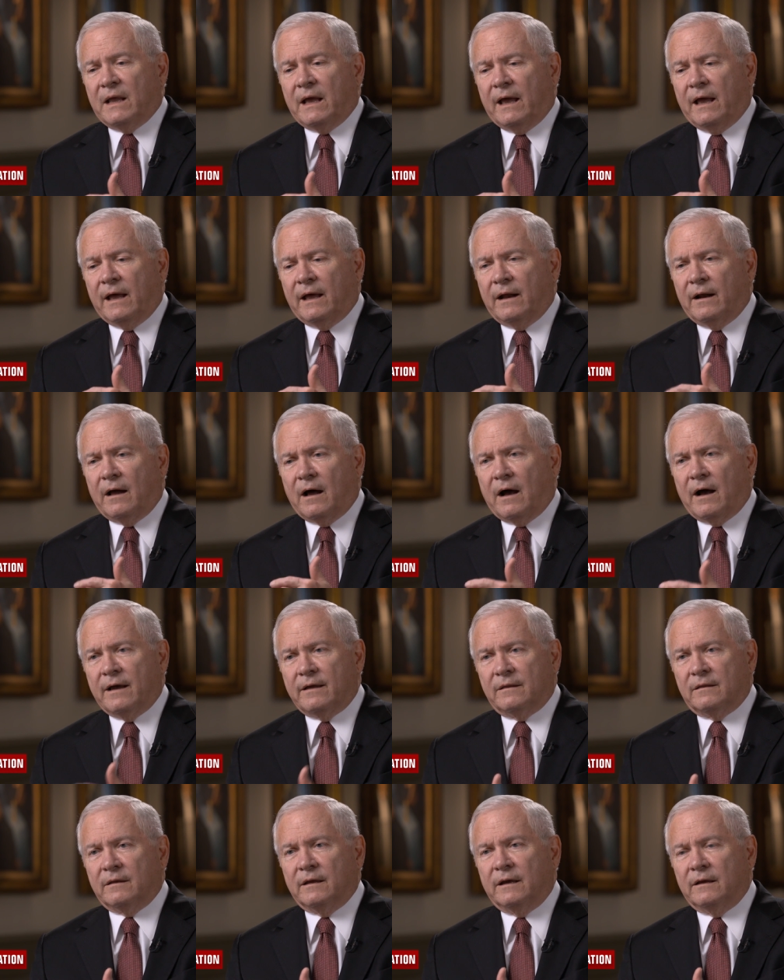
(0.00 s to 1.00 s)
And I
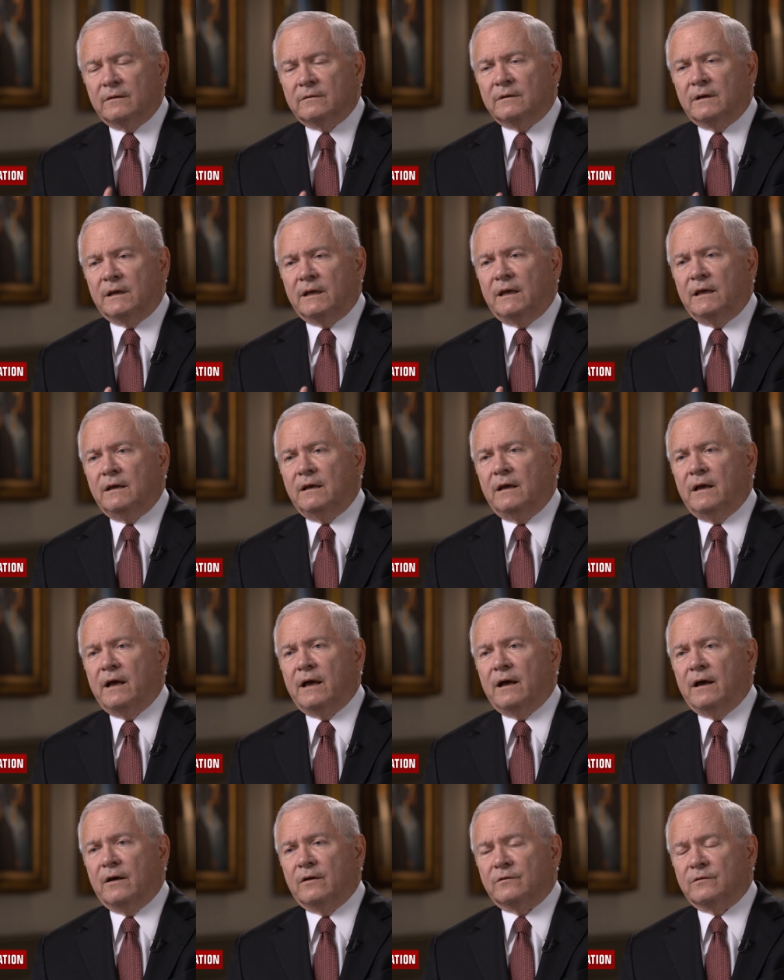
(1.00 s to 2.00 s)
think that he
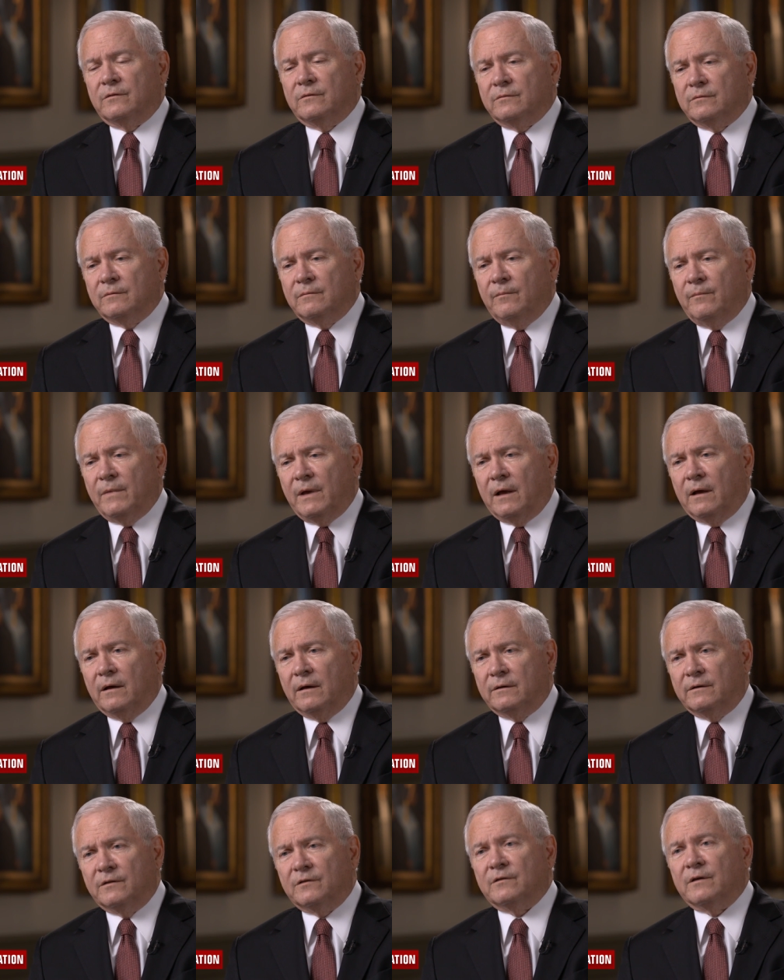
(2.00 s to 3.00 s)
has
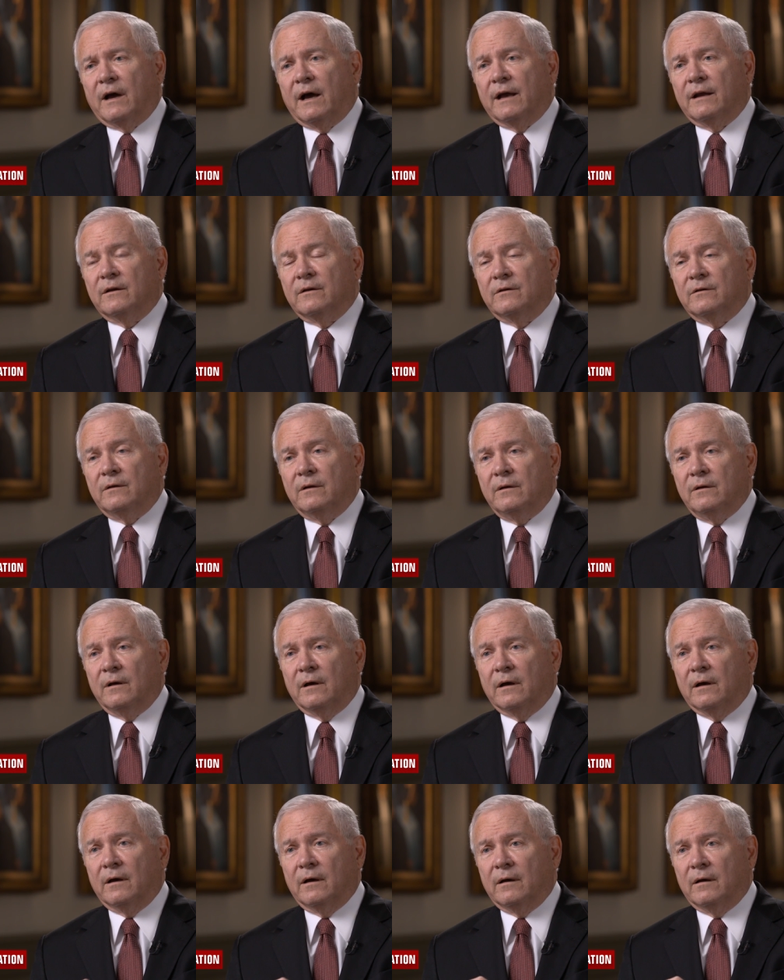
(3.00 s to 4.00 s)
uh, decided
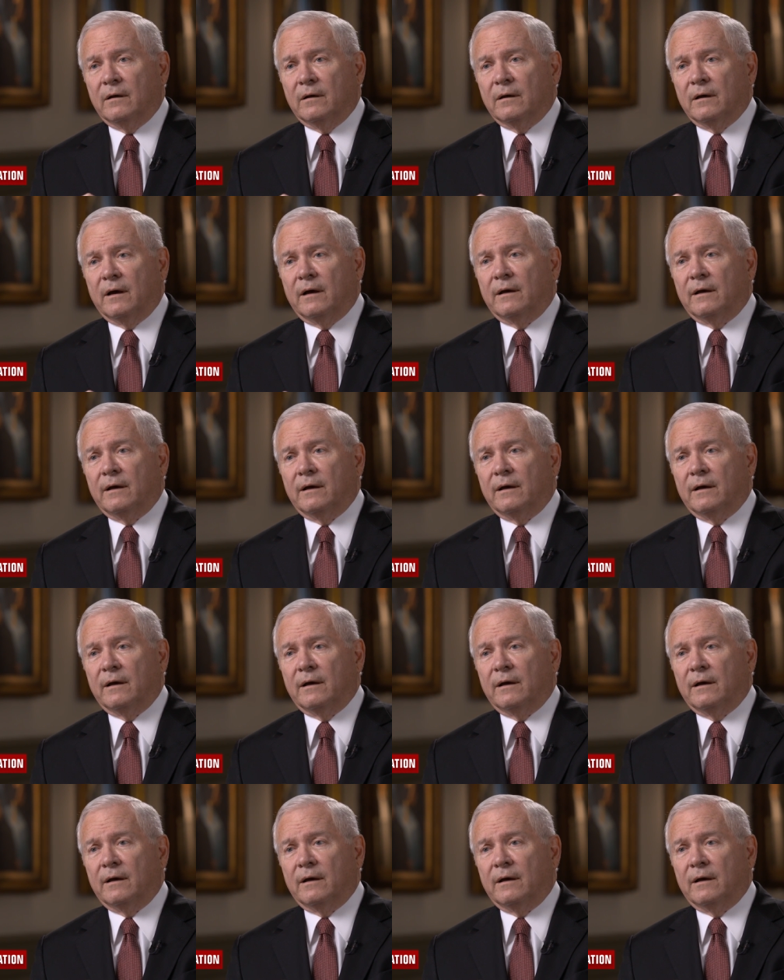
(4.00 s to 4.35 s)
uh,